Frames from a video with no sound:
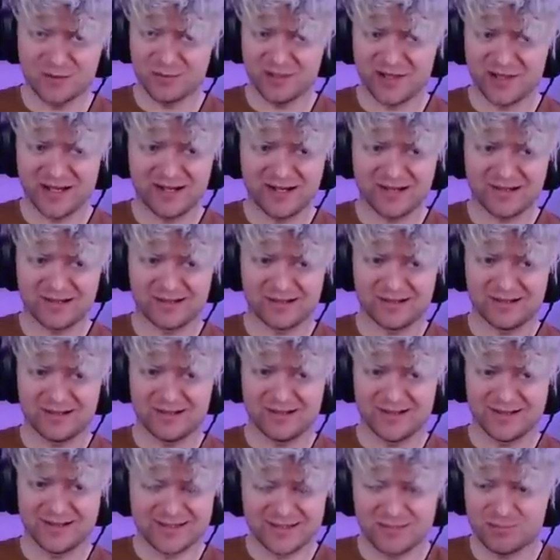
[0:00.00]
player.
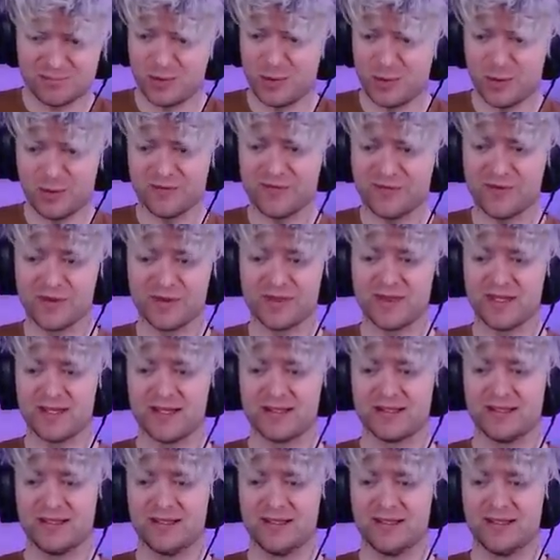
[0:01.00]
It's a beautiful
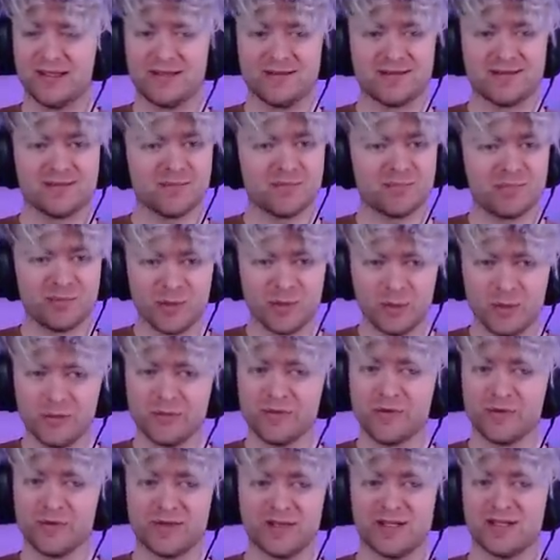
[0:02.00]
thing. It's a
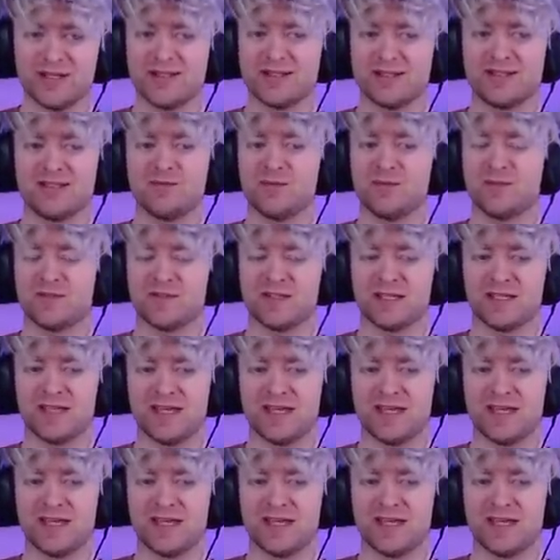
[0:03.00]
beautiful thing to see moves like